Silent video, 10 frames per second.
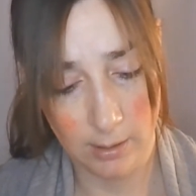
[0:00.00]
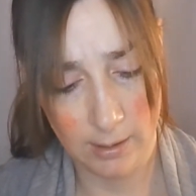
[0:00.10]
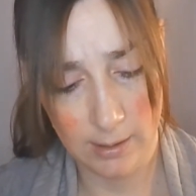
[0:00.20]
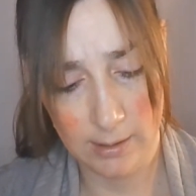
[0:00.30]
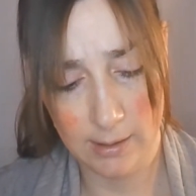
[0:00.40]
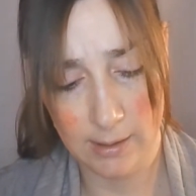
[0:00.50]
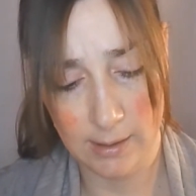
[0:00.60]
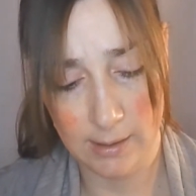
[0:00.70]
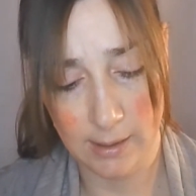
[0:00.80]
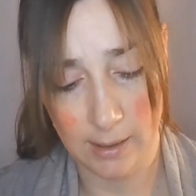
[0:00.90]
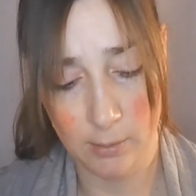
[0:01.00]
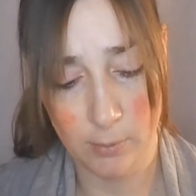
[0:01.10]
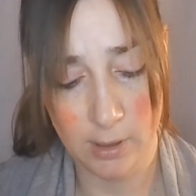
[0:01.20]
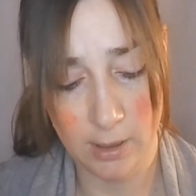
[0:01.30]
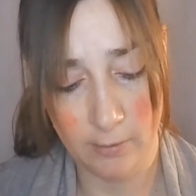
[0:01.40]
this is the second
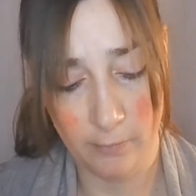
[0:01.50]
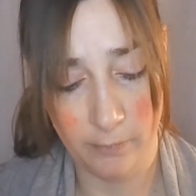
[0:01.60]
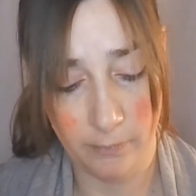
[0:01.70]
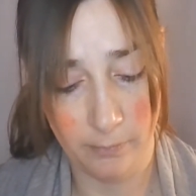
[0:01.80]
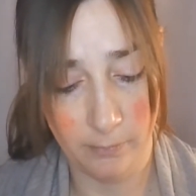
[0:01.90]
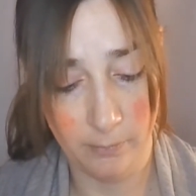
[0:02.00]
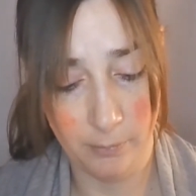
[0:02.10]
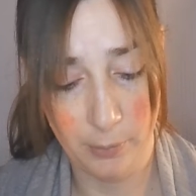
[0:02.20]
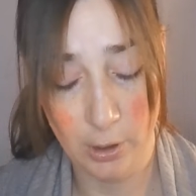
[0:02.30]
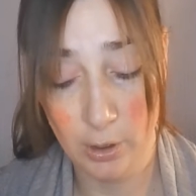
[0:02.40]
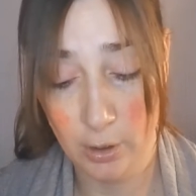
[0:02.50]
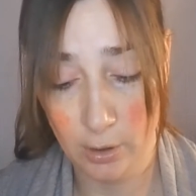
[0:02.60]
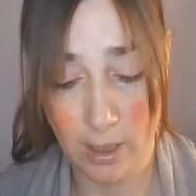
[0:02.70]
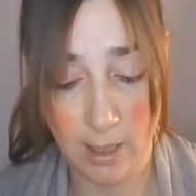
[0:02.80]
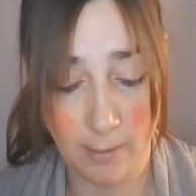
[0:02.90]
one
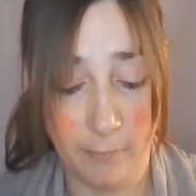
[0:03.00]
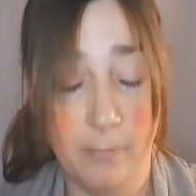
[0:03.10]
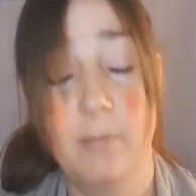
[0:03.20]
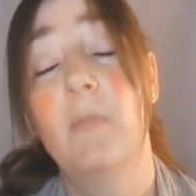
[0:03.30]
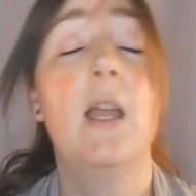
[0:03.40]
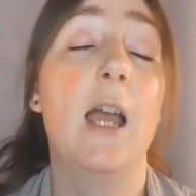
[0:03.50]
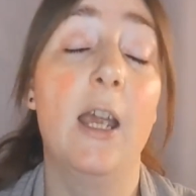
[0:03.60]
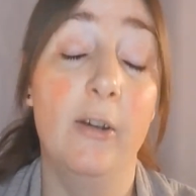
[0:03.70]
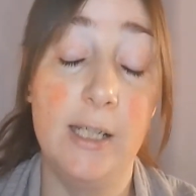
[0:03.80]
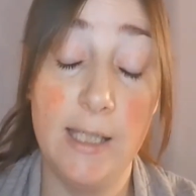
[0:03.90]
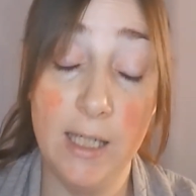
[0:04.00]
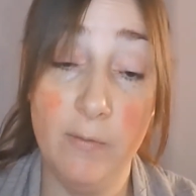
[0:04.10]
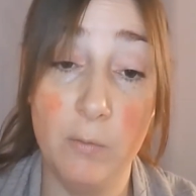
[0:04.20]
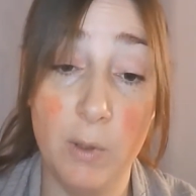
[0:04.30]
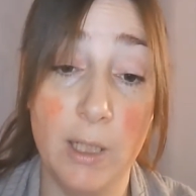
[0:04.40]
I
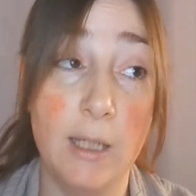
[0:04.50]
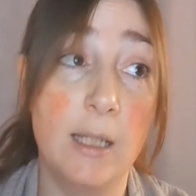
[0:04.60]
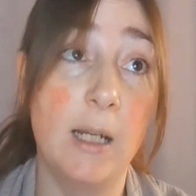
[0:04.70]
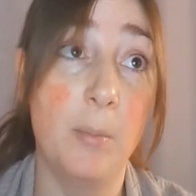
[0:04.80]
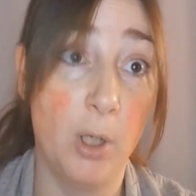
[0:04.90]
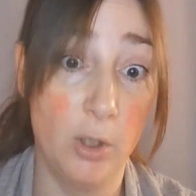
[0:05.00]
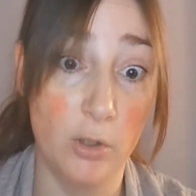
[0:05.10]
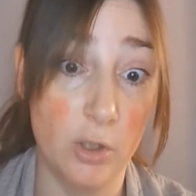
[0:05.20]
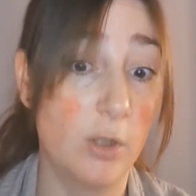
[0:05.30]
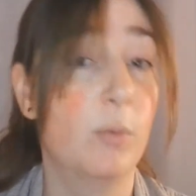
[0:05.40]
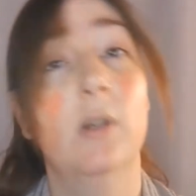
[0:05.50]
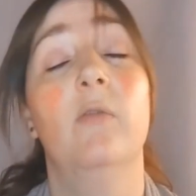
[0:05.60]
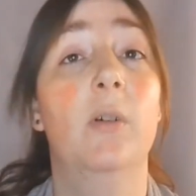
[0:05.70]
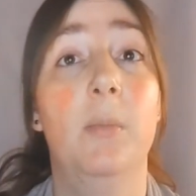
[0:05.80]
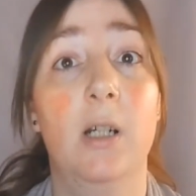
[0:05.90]
received one, and then I purchased one
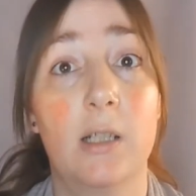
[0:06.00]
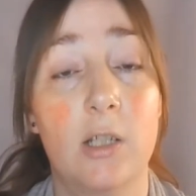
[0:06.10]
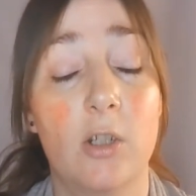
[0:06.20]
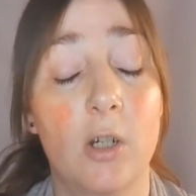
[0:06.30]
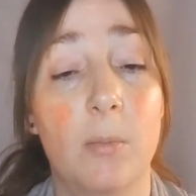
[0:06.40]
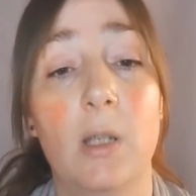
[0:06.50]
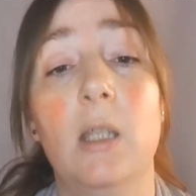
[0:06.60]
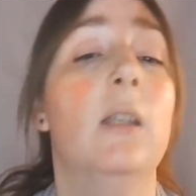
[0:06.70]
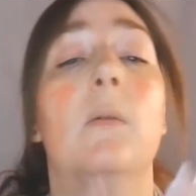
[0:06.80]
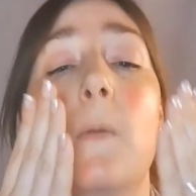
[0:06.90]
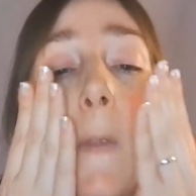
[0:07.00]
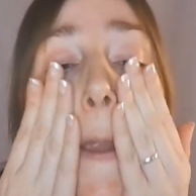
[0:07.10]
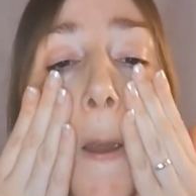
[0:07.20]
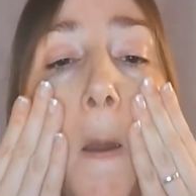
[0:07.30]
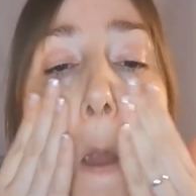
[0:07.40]
from BoxyCharm in
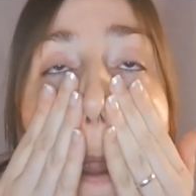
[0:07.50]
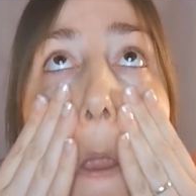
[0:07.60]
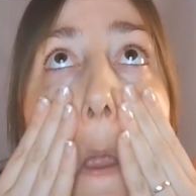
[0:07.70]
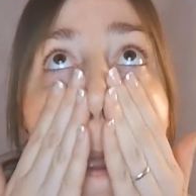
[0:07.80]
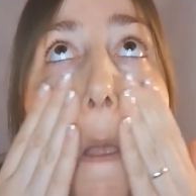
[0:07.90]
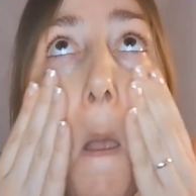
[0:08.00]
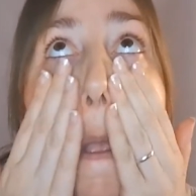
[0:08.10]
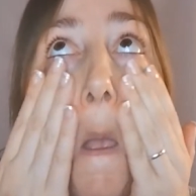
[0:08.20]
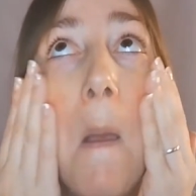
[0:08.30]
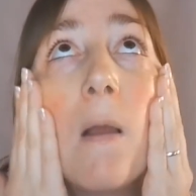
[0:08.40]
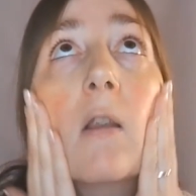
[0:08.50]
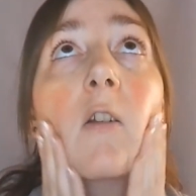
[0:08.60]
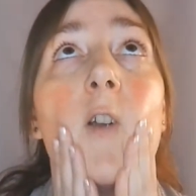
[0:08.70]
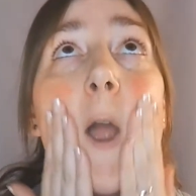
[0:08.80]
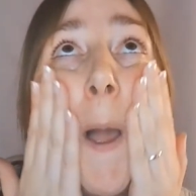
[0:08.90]
their
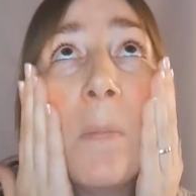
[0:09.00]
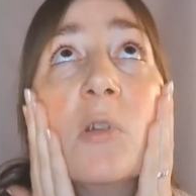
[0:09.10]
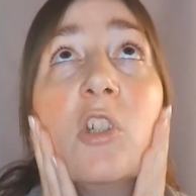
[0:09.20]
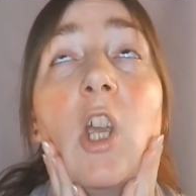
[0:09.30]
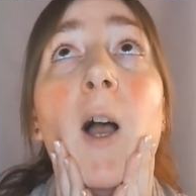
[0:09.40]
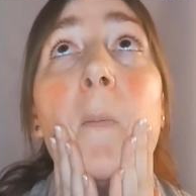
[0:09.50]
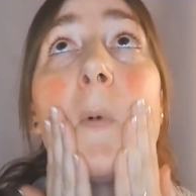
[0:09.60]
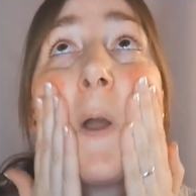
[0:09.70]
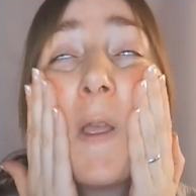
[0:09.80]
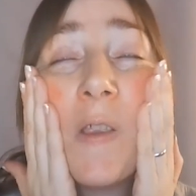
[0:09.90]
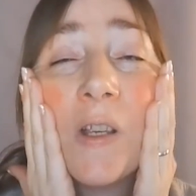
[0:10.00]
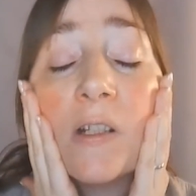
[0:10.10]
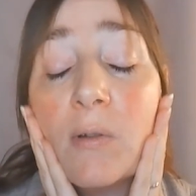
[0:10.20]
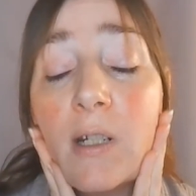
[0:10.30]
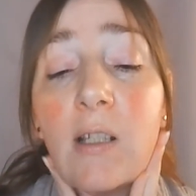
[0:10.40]
drop shop, I think is
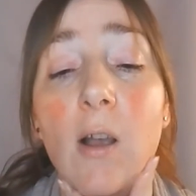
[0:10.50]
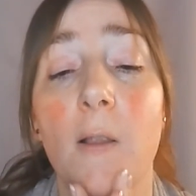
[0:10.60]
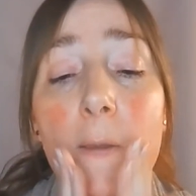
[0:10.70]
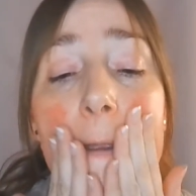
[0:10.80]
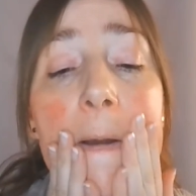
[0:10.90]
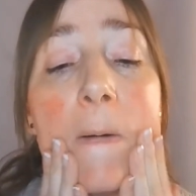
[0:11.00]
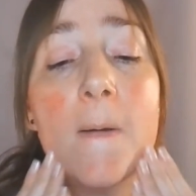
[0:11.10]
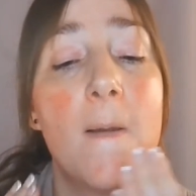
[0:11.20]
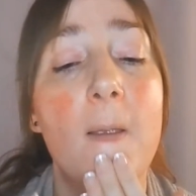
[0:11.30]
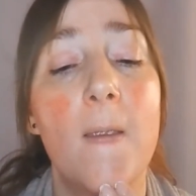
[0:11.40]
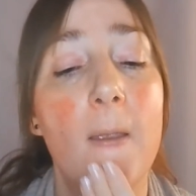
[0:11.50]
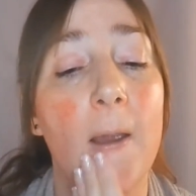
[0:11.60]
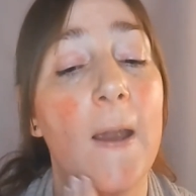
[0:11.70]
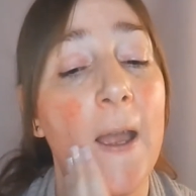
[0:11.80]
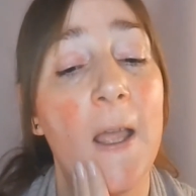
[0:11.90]
what it's called now,
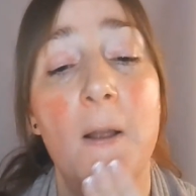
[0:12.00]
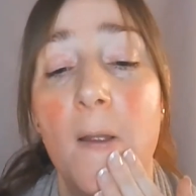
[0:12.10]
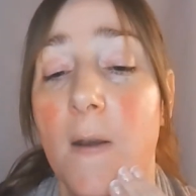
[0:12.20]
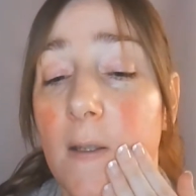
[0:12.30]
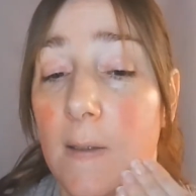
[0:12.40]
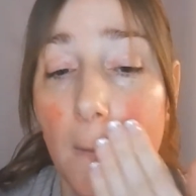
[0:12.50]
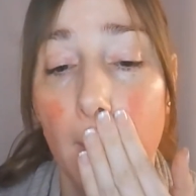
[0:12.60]
their add-ons.